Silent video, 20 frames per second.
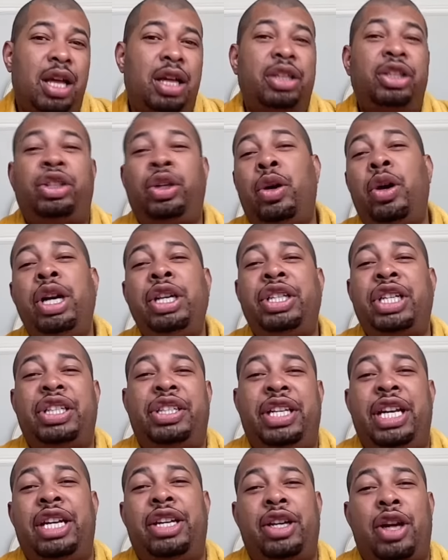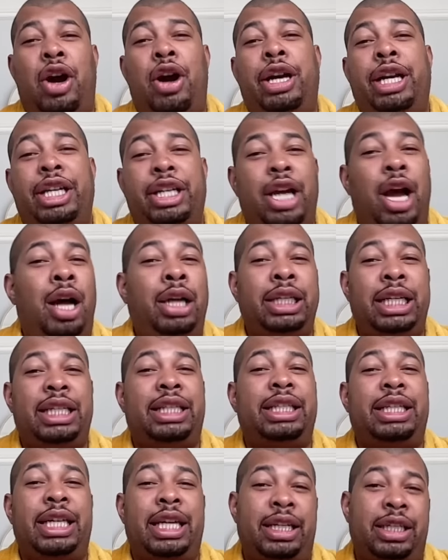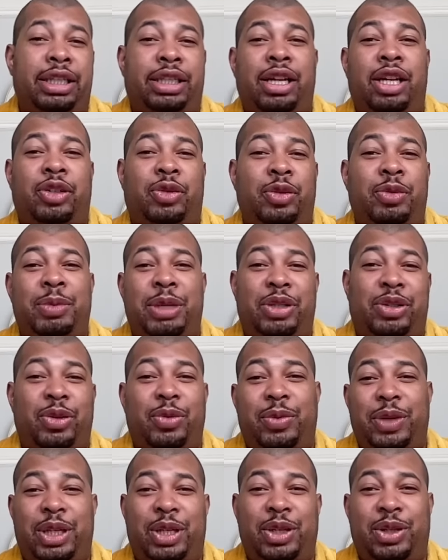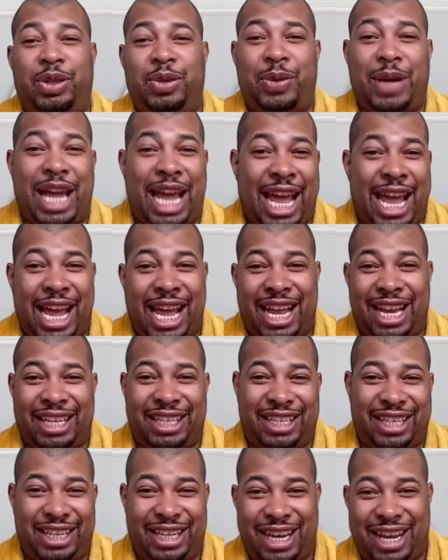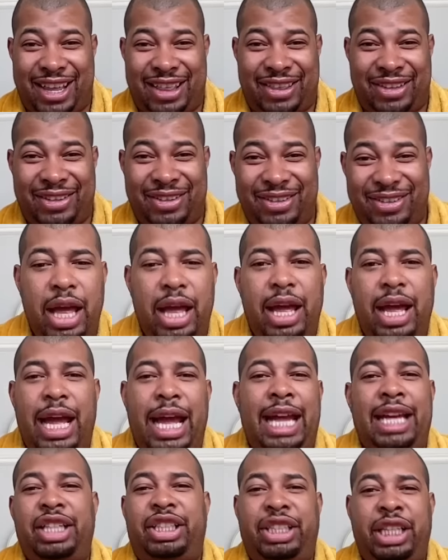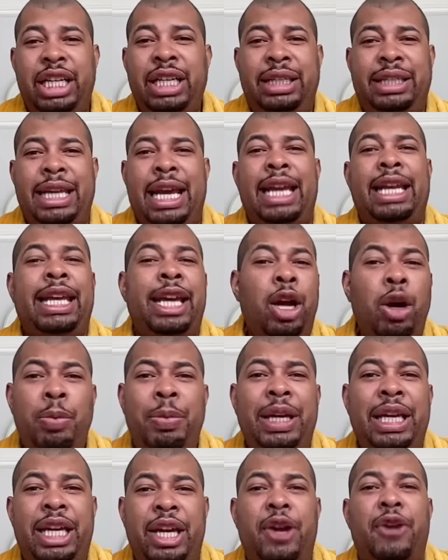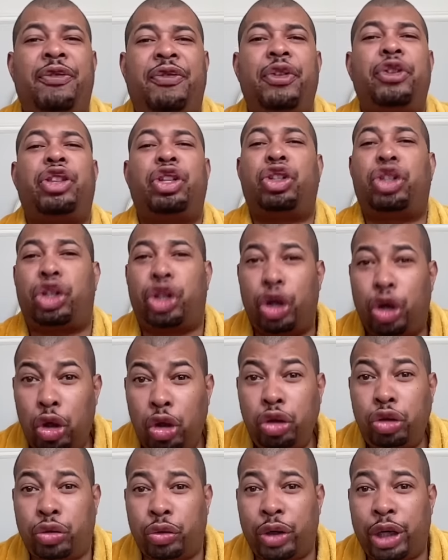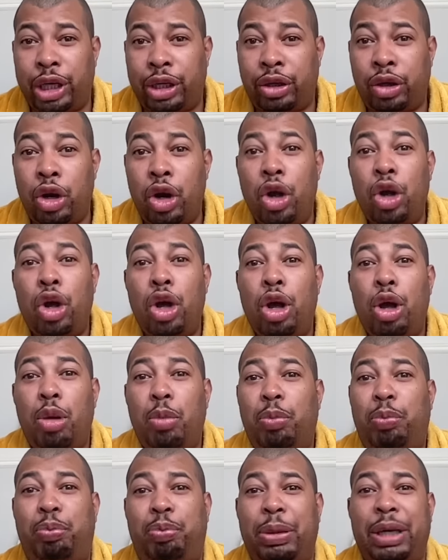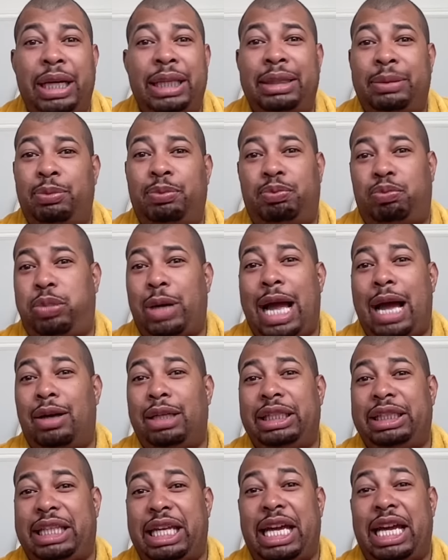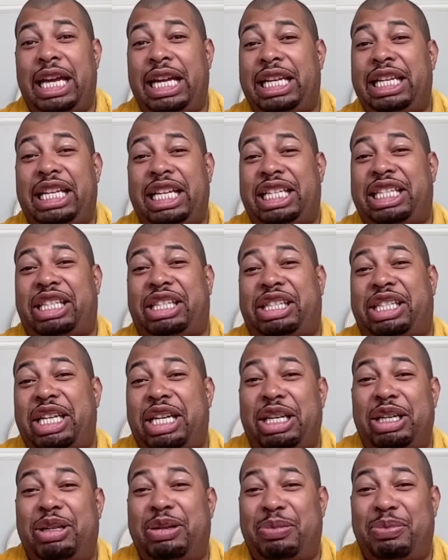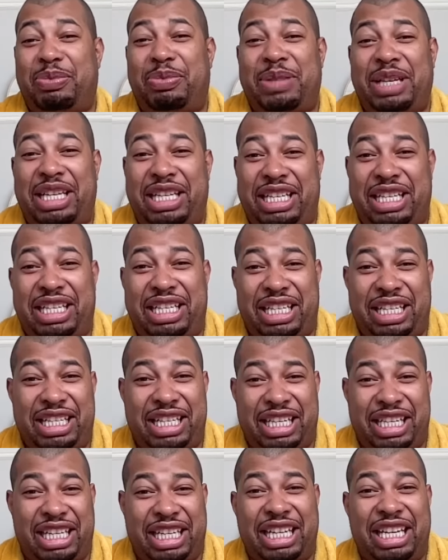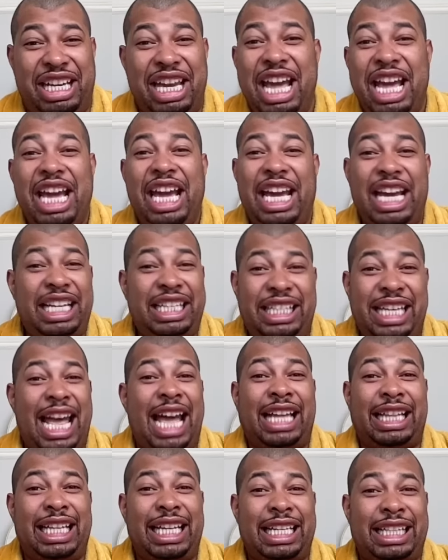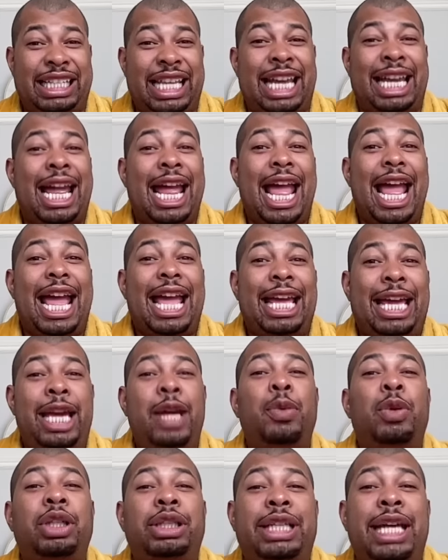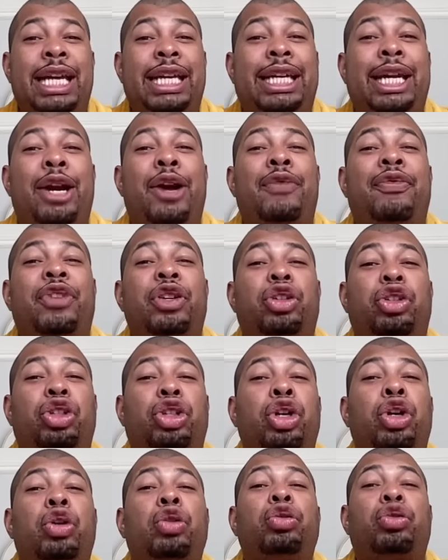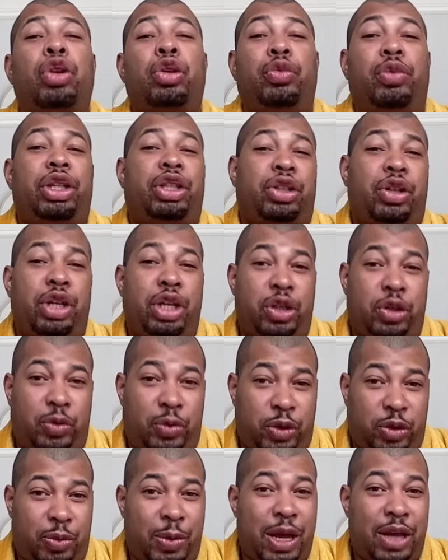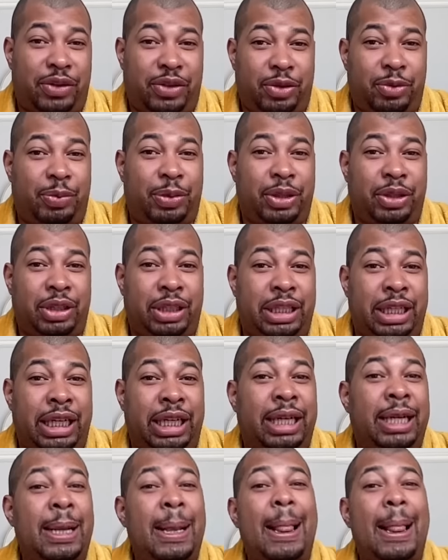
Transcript: Georgia Tenonning, y'all need to get in touch with me so we could do an ad together. And she said, he'll be here for the children. But how does that extend to me? Exactly. It's like he will take care of the children, which are his responsibility.